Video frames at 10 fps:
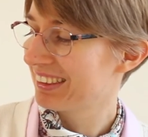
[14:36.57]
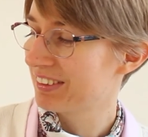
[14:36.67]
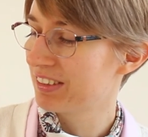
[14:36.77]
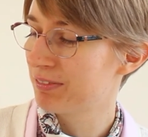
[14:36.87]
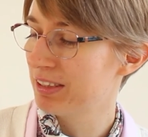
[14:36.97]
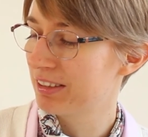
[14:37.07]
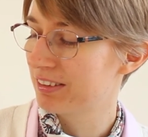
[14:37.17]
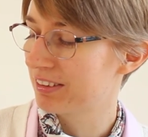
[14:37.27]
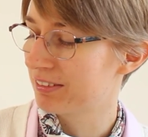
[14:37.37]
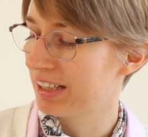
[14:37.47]
So it's really
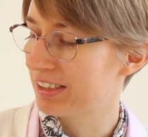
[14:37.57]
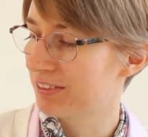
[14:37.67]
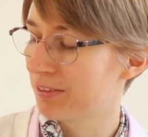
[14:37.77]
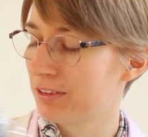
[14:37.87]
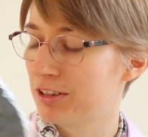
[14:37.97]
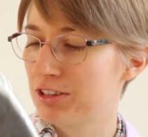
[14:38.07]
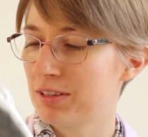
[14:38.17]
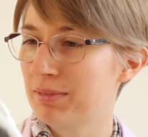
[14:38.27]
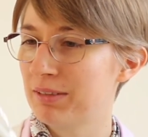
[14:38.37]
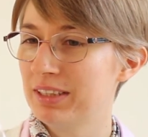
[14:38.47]
great to go to the
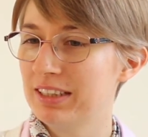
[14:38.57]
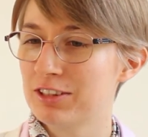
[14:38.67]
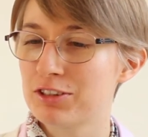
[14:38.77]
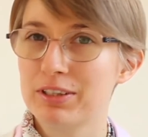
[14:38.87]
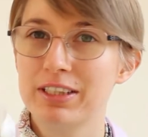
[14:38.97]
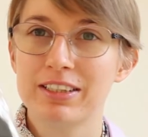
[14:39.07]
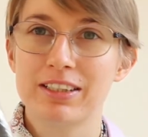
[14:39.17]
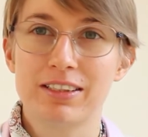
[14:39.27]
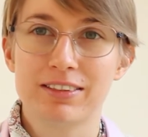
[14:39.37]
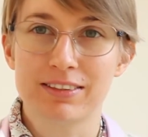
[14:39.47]
gym. I really enjoy it,
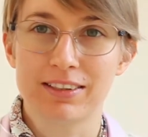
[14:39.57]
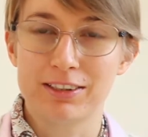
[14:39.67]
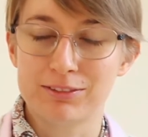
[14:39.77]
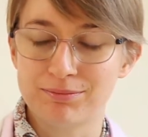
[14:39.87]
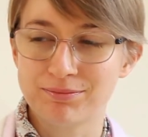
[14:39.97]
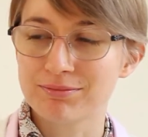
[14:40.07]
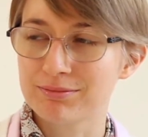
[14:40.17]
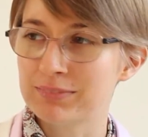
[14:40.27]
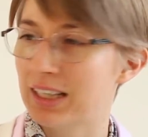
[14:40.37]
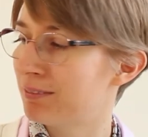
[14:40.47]
and
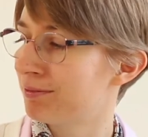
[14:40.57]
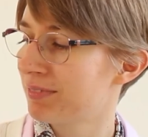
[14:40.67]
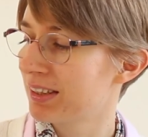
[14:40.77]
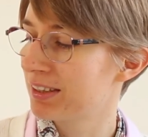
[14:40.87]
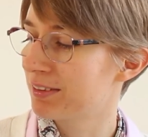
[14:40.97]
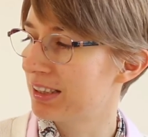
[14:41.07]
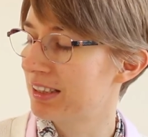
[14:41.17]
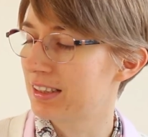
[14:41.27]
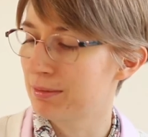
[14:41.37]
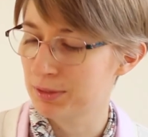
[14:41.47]
yeah. So
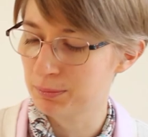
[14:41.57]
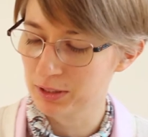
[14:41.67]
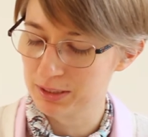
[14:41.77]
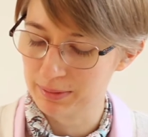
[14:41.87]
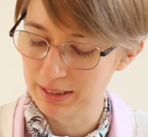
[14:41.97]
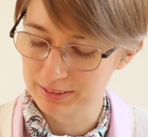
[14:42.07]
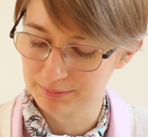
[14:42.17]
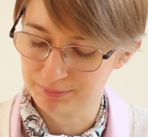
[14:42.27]
this is a sports bag.